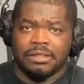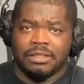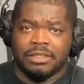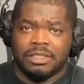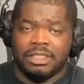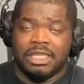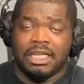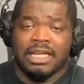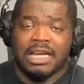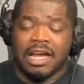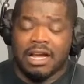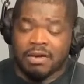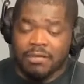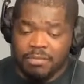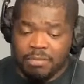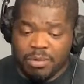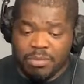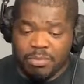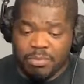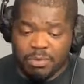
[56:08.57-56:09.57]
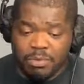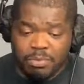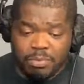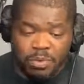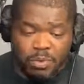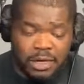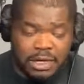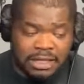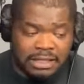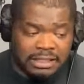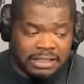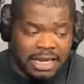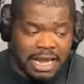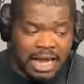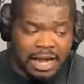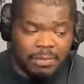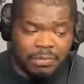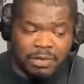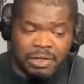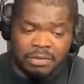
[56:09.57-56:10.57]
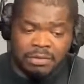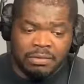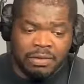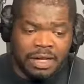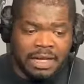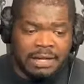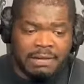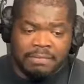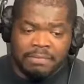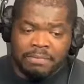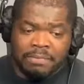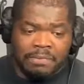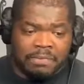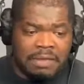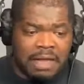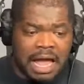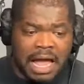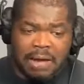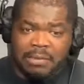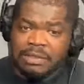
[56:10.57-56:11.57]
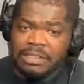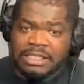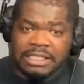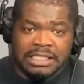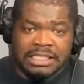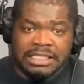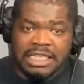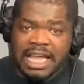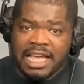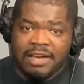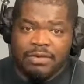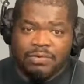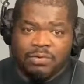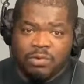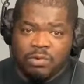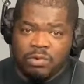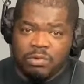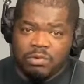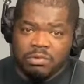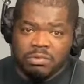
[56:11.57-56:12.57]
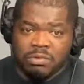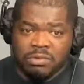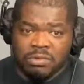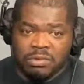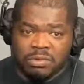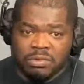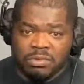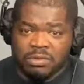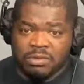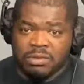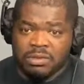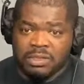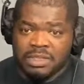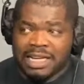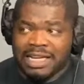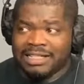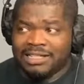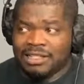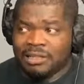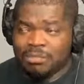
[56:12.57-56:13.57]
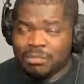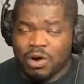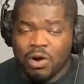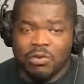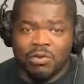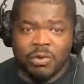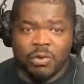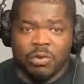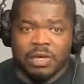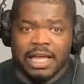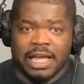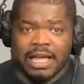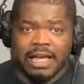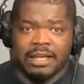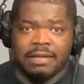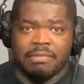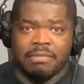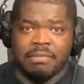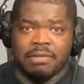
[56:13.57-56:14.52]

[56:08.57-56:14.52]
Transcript: Shit, I can remember a point in time when I was just thankful that tomorrow came.